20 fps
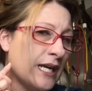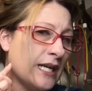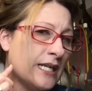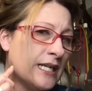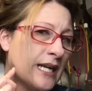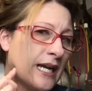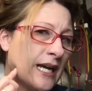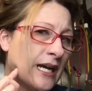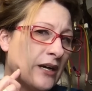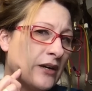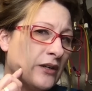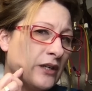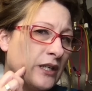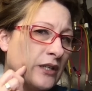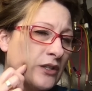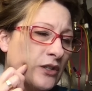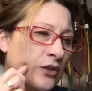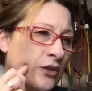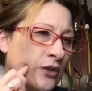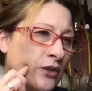down
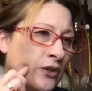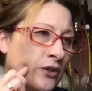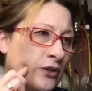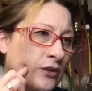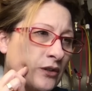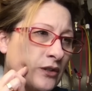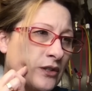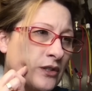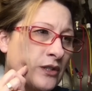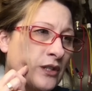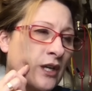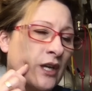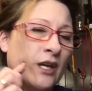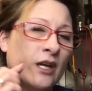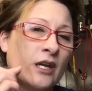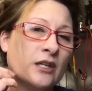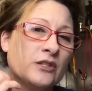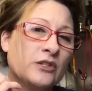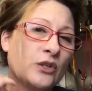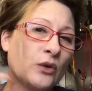and turns.
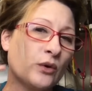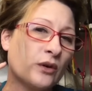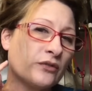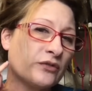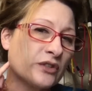So if